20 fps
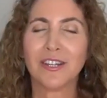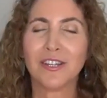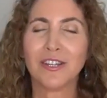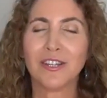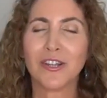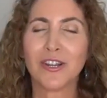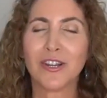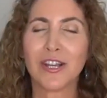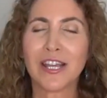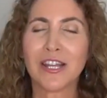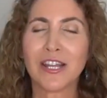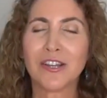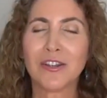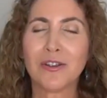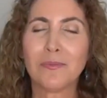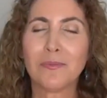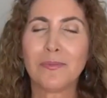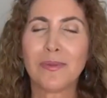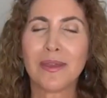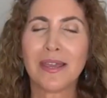your
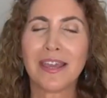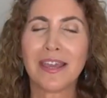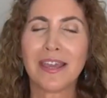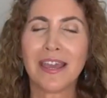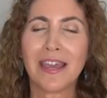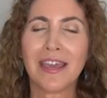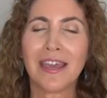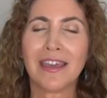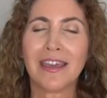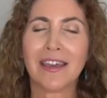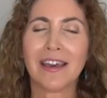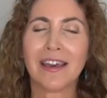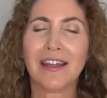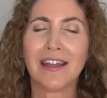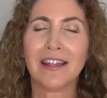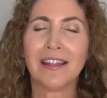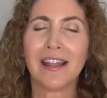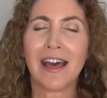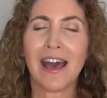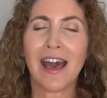inner being
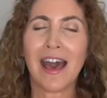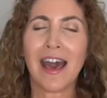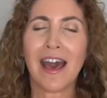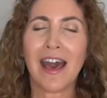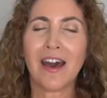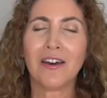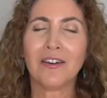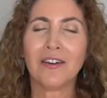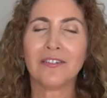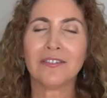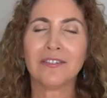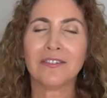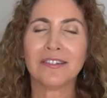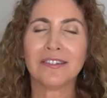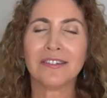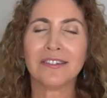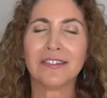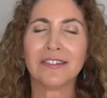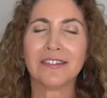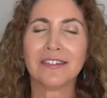
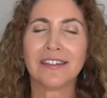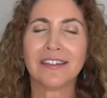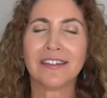allows